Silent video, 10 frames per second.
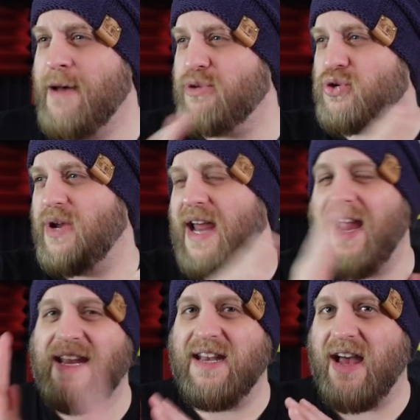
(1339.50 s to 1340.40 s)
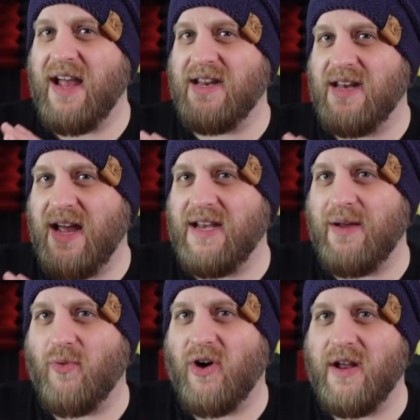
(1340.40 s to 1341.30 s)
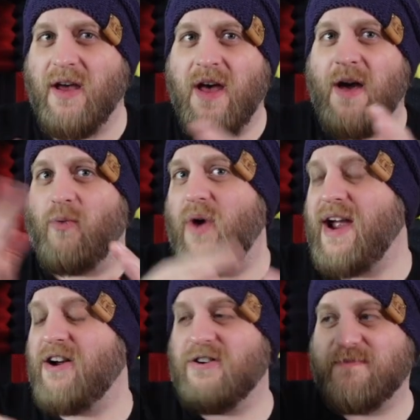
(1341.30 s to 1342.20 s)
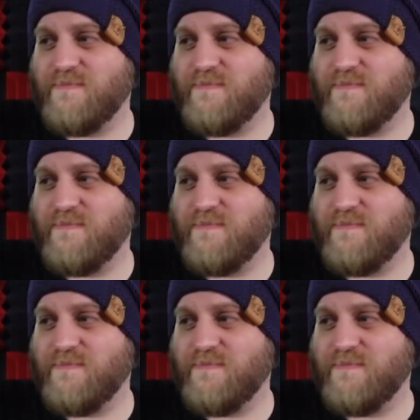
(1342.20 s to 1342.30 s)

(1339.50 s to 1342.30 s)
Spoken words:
between 89 and 91 where